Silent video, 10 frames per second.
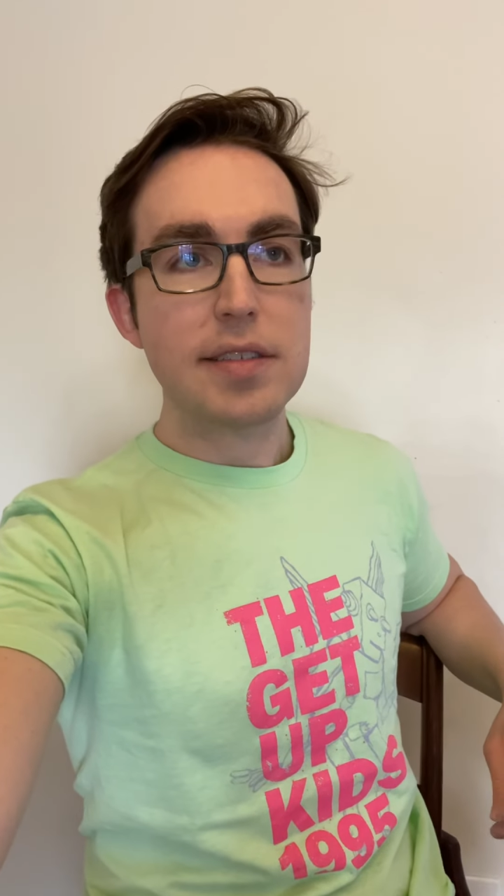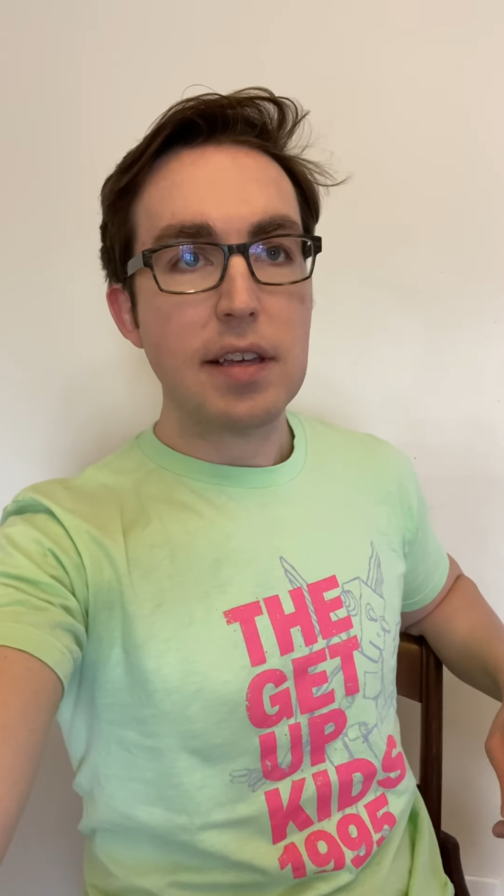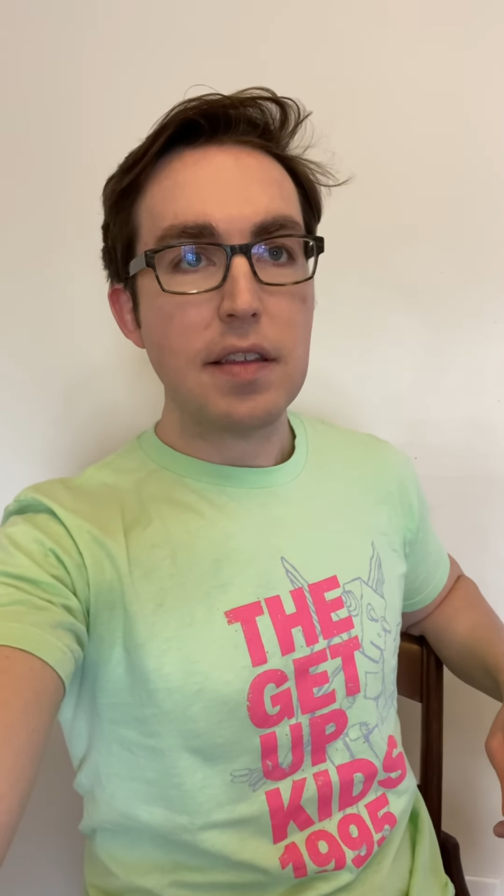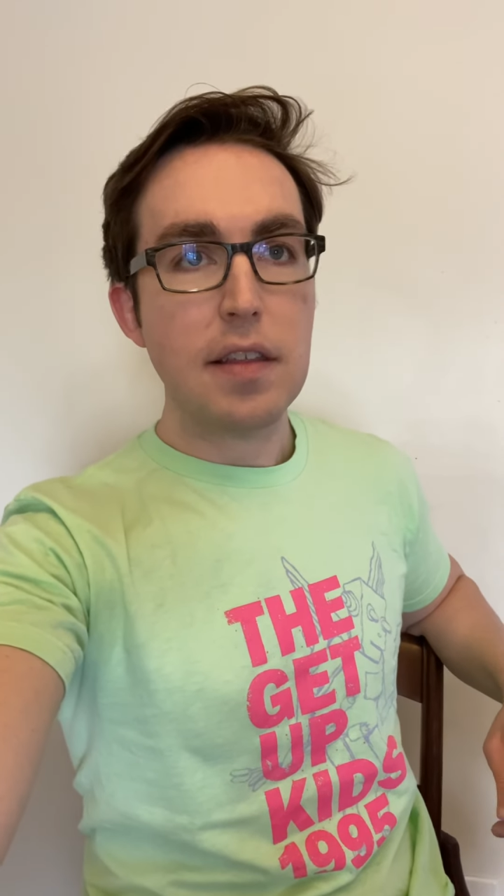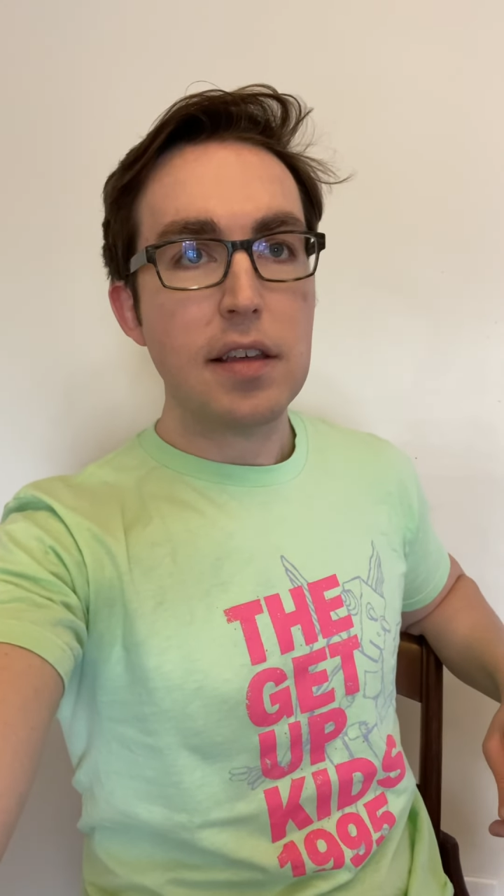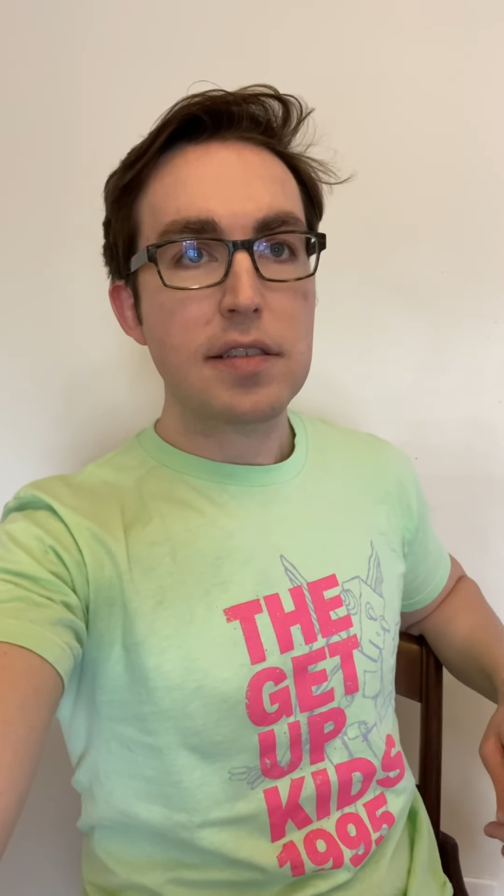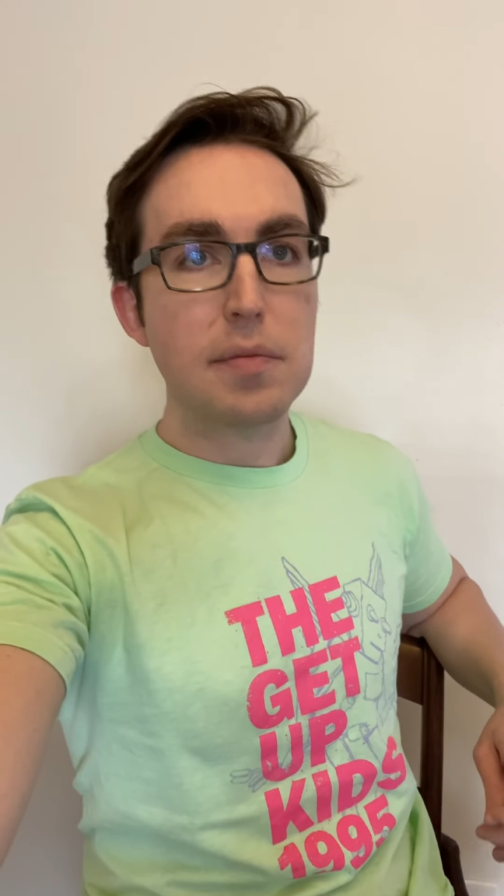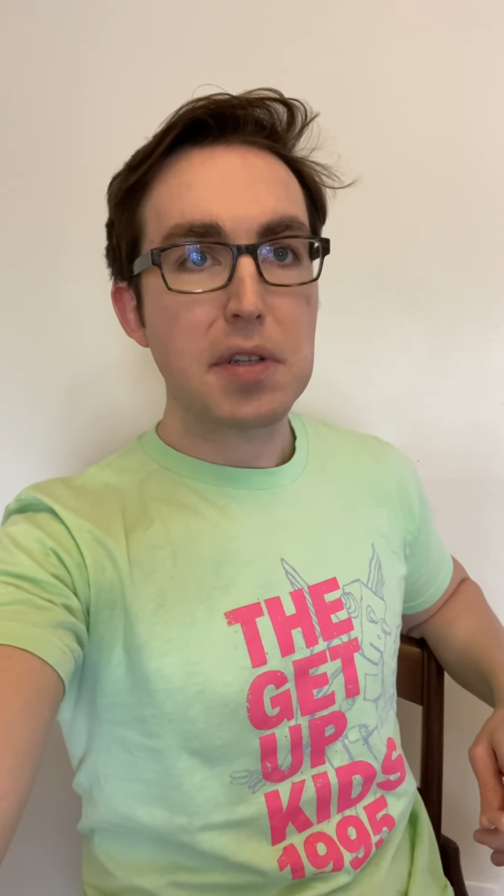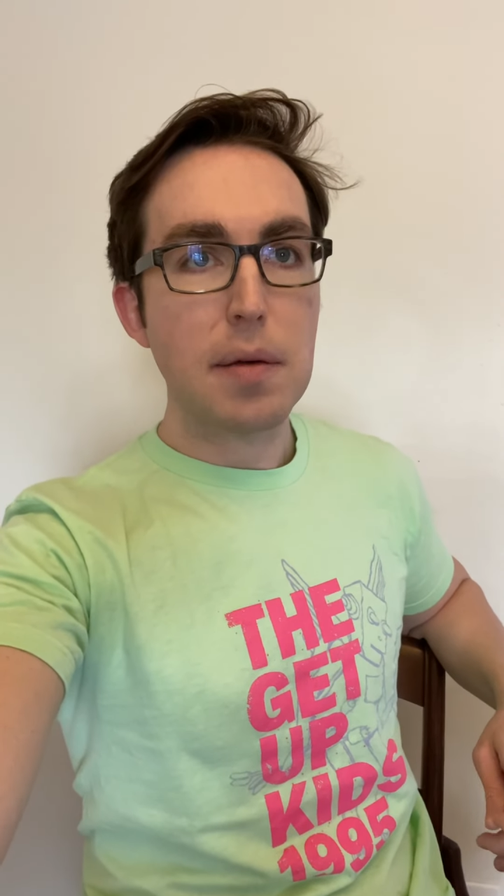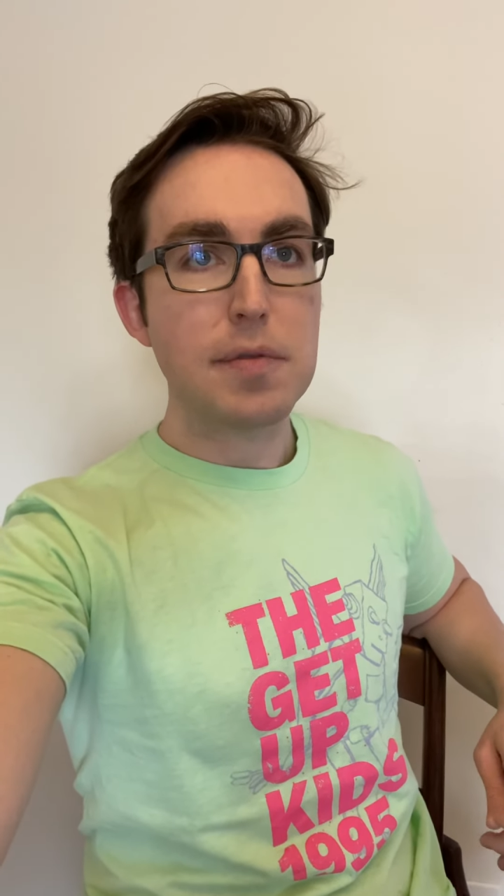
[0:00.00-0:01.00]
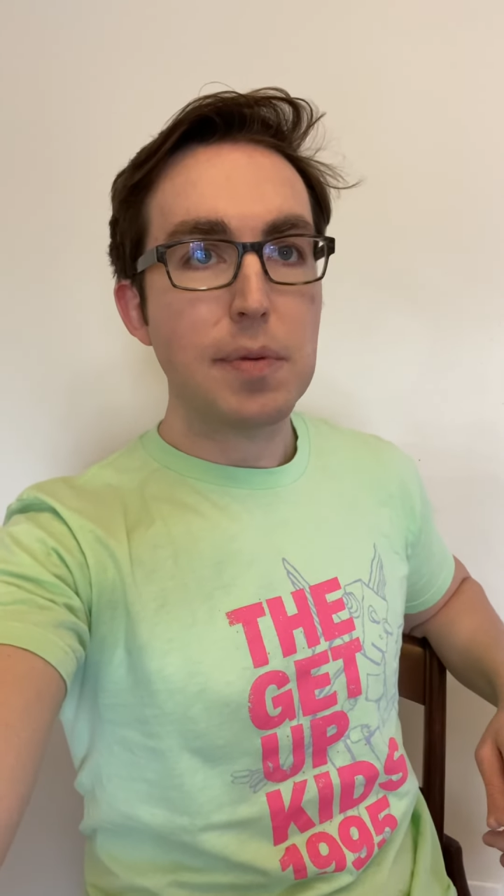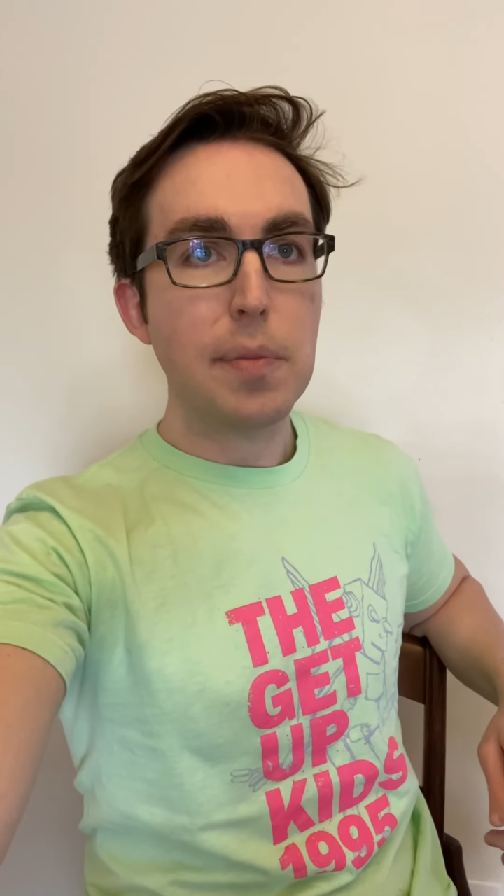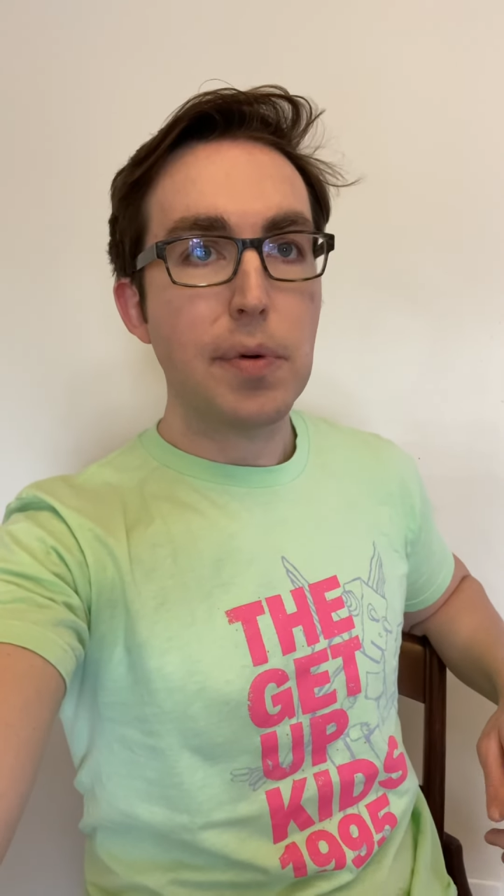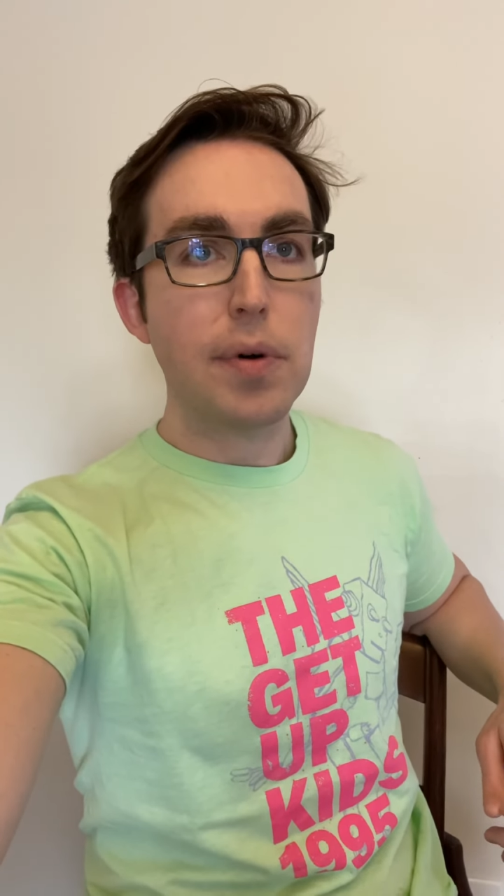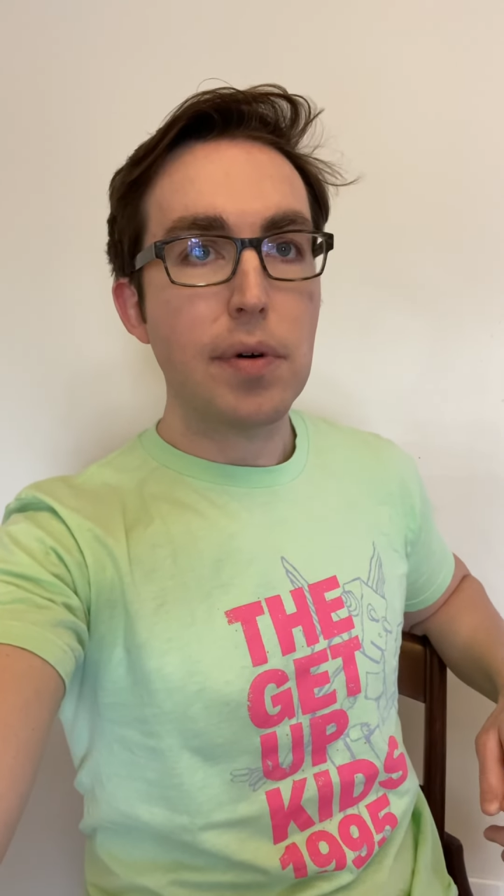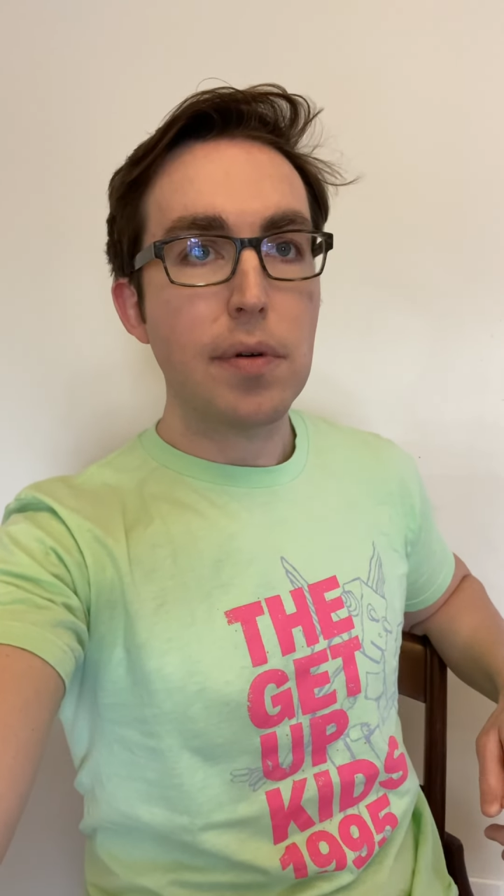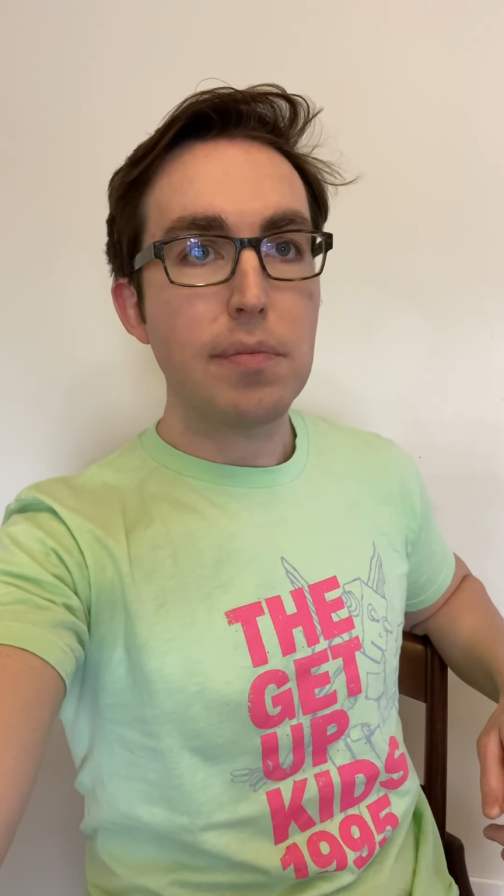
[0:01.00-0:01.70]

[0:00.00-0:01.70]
I think sometimes people